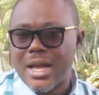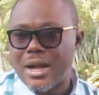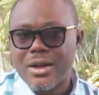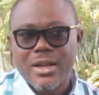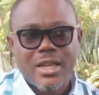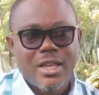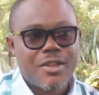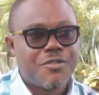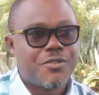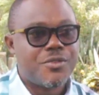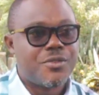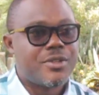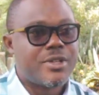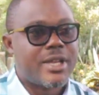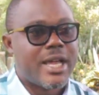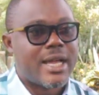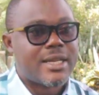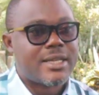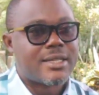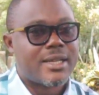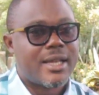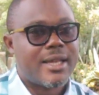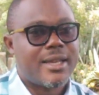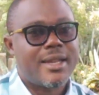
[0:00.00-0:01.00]
I'll give you
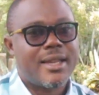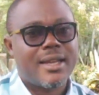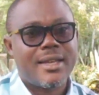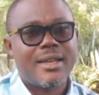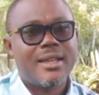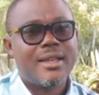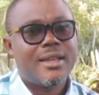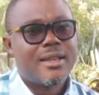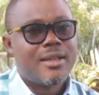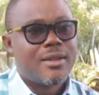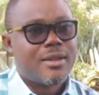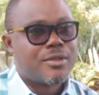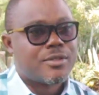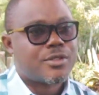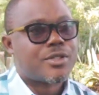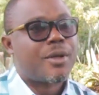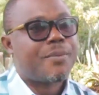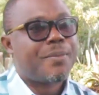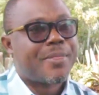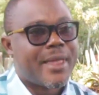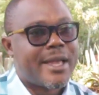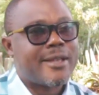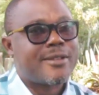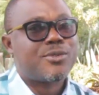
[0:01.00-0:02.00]
that. And then
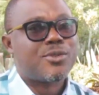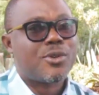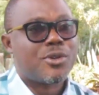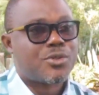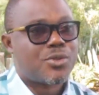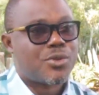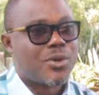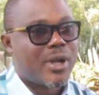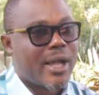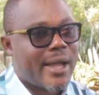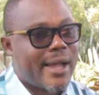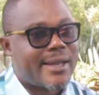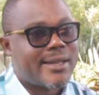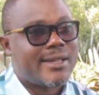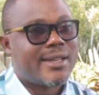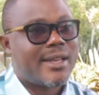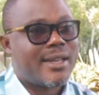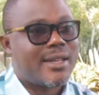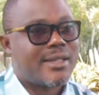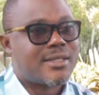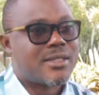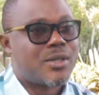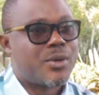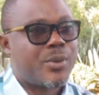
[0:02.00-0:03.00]
sometimes you also add the
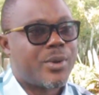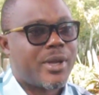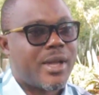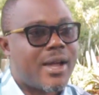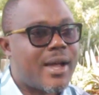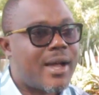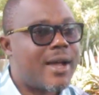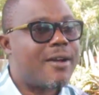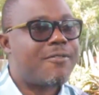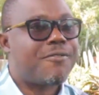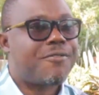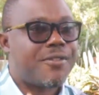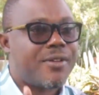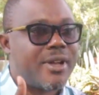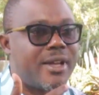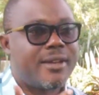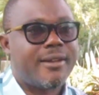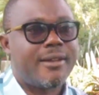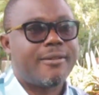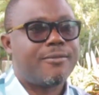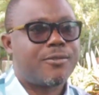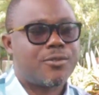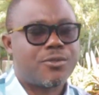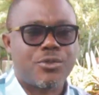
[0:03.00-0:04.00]
little we have
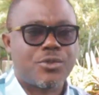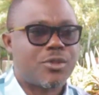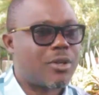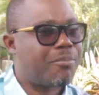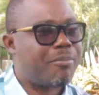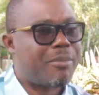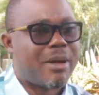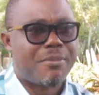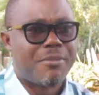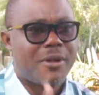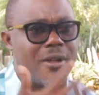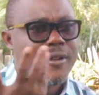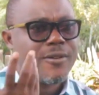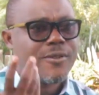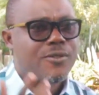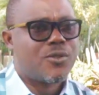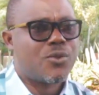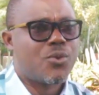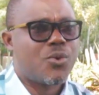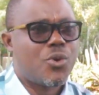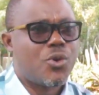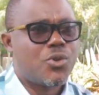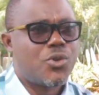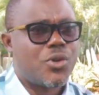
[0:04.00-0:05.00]
and then to top up
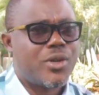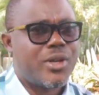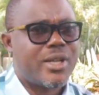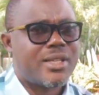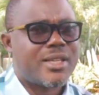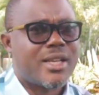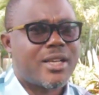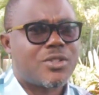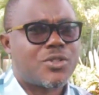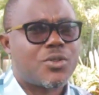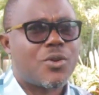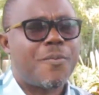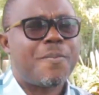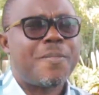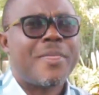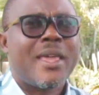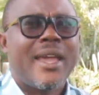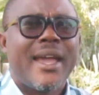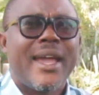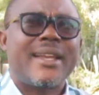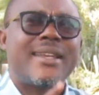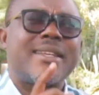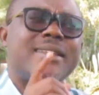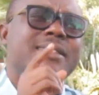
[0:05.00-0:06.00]
to go donate. And so
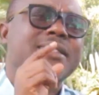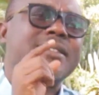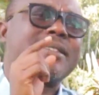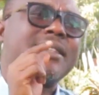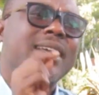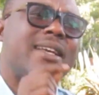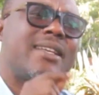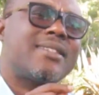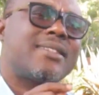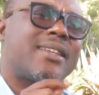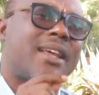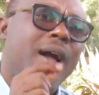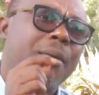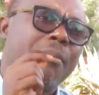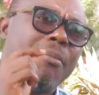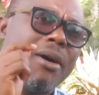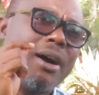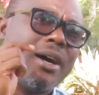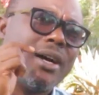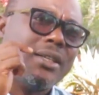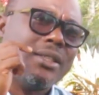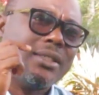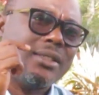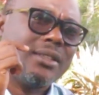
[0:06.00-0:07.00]
it is just
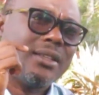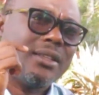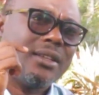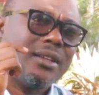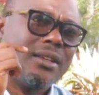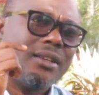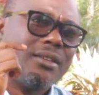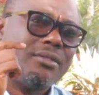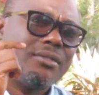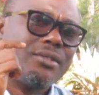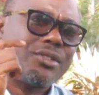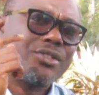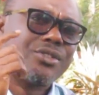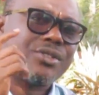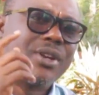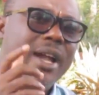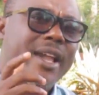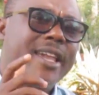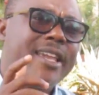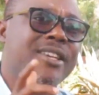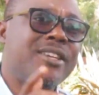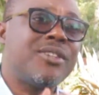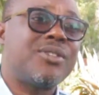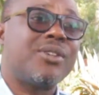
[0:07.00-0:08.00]
about
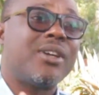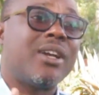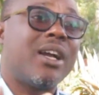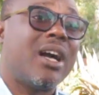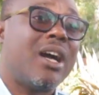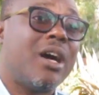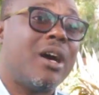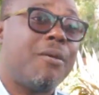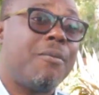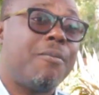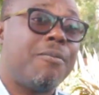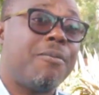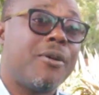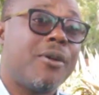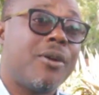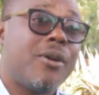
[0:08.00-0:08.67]
trying to help